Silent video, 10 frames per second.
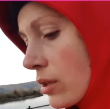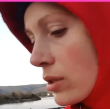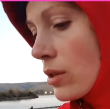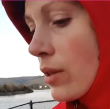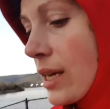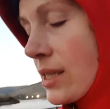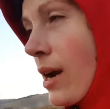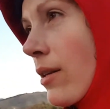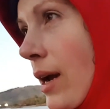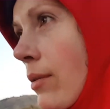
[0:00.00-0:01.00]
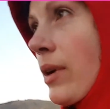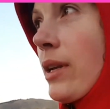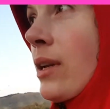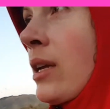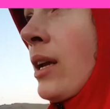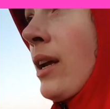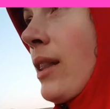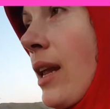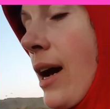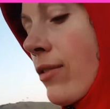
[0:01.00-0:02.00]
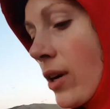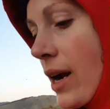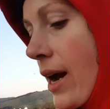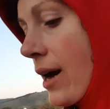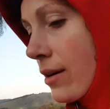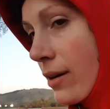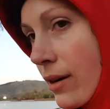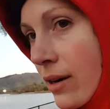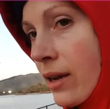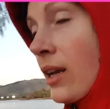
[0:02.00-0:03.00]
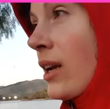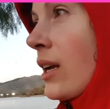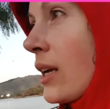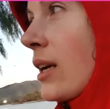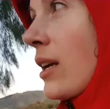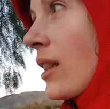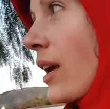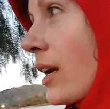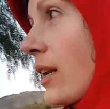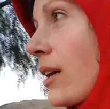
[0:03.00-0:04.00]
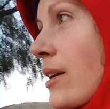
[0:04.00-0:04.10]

that's how that went. And then after I had her, and then